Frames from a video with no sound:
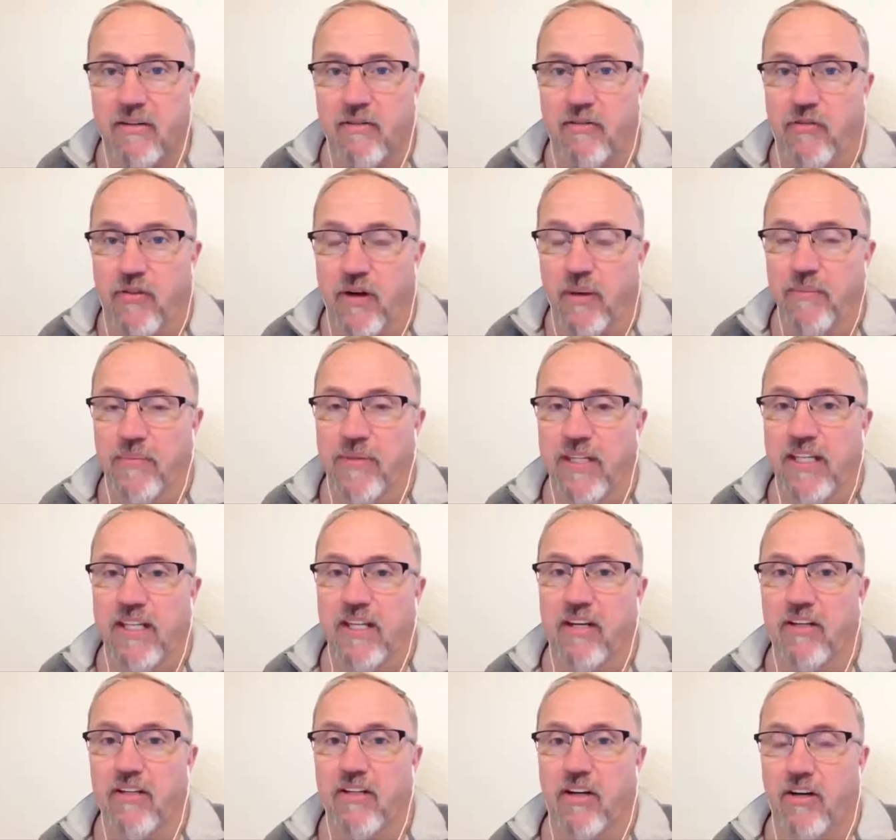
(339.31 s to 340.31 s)
from
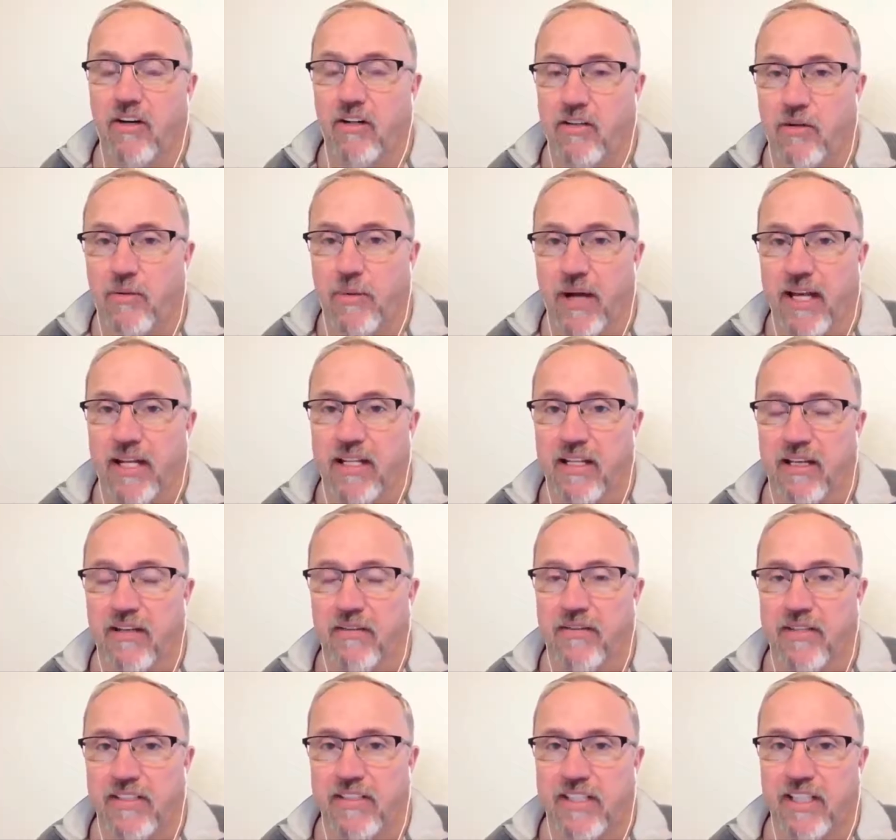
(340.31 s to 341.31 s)
the earthquake of the